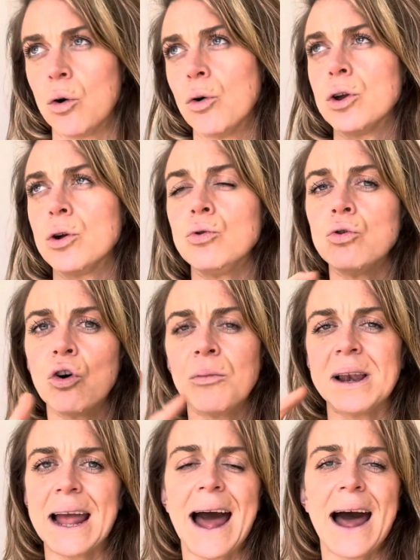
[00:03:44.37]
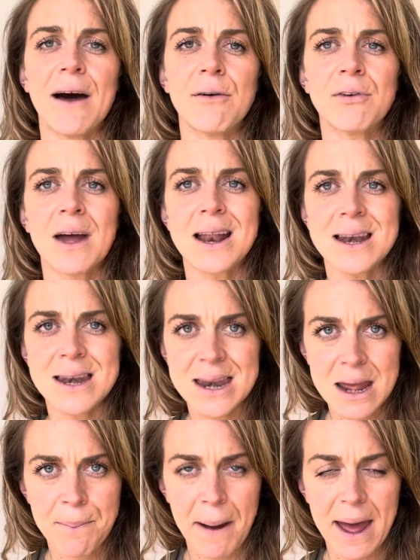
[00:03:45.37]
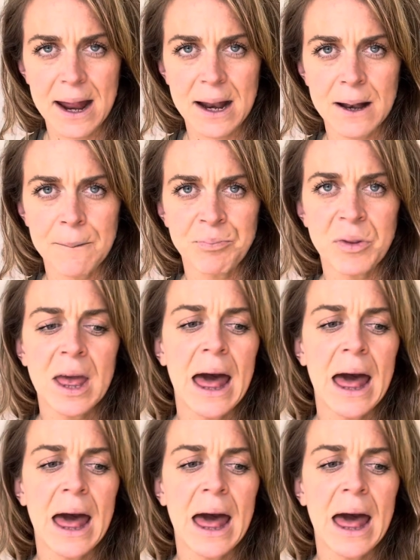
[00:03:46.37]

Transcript: or you normally have knee pain,